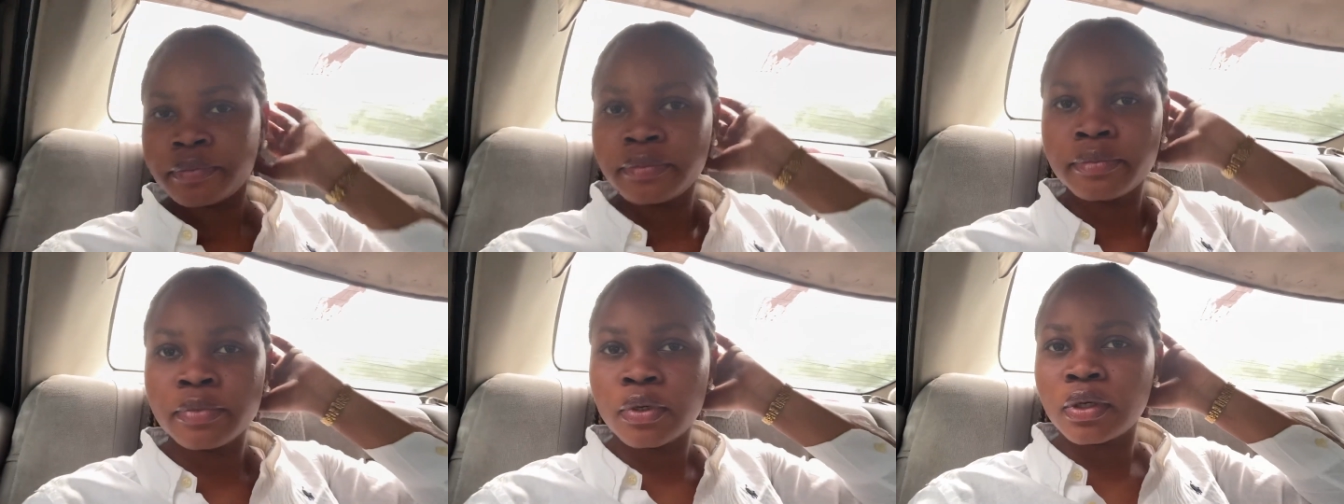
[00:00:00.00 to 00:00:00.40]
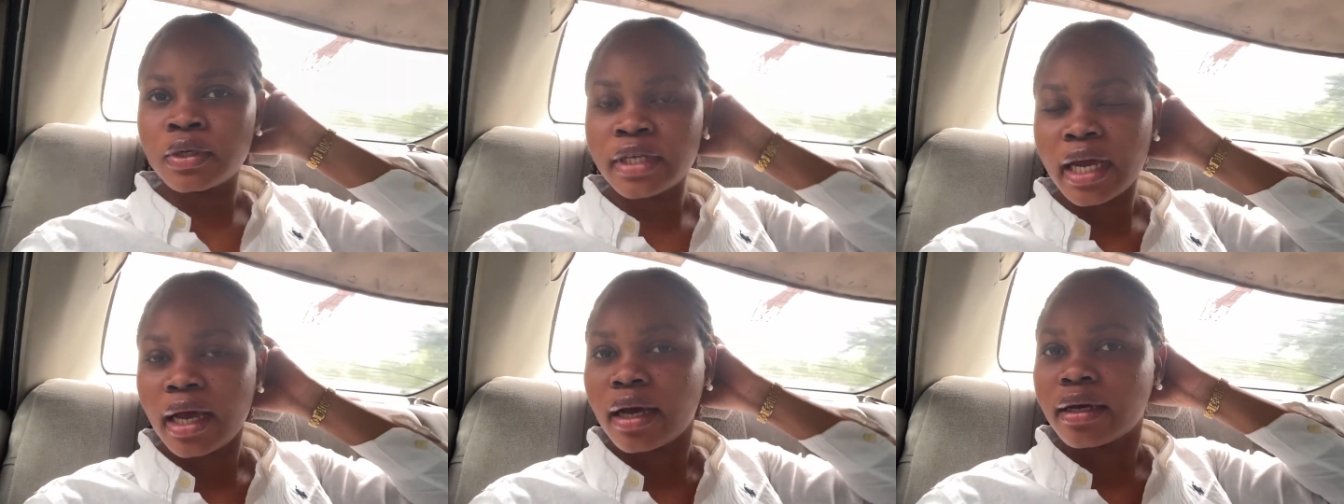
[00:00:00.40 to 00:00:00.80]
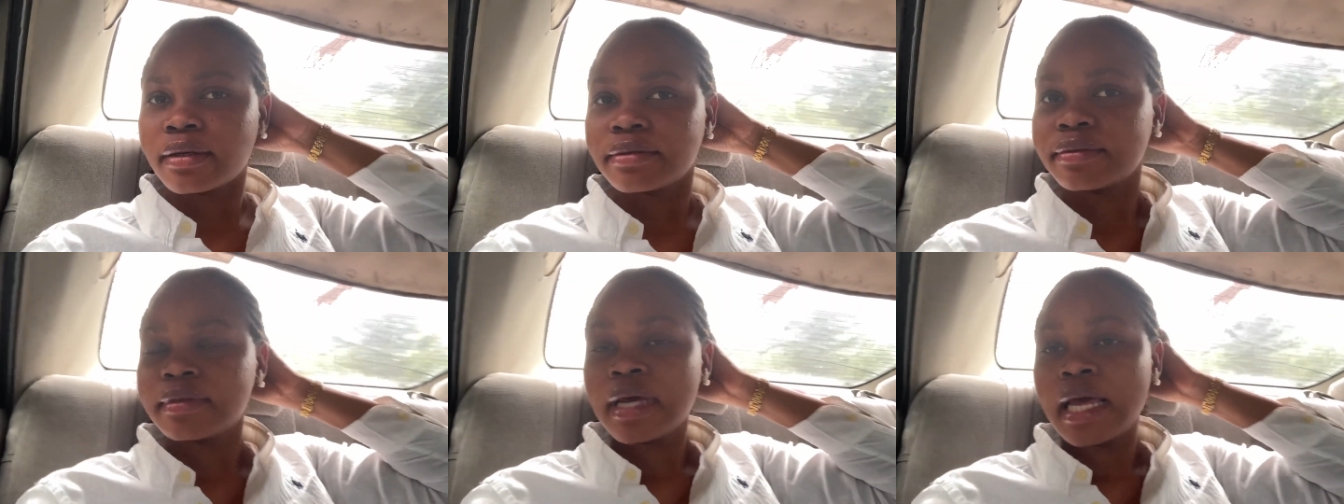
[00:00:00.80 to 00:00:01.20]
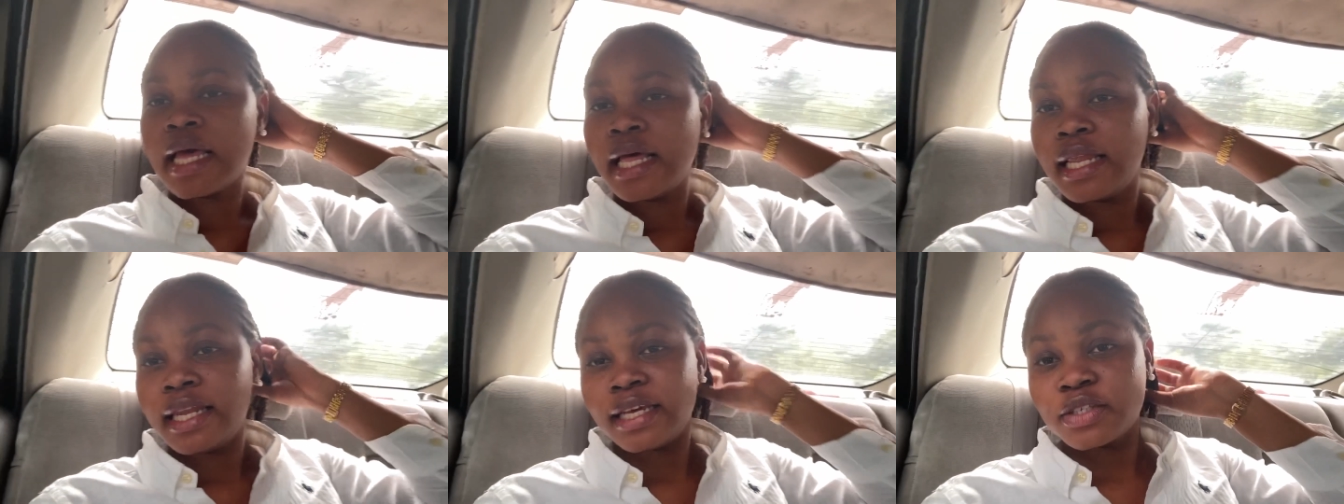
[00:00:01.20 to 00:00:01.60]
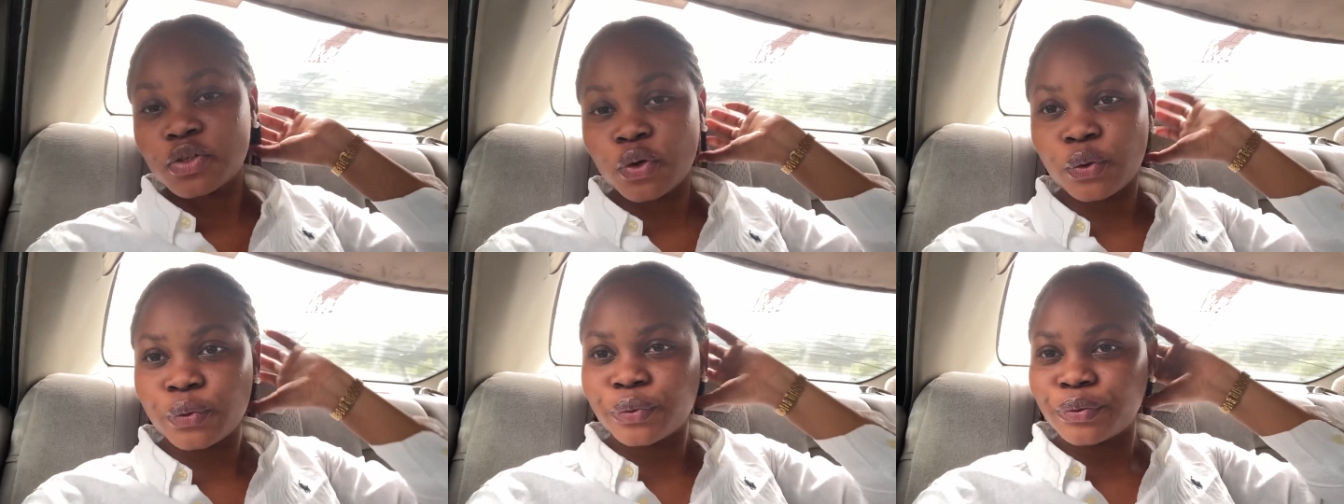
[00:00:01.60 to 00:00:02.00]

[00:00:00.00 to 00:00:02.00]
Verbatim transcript: But yeah, let's go.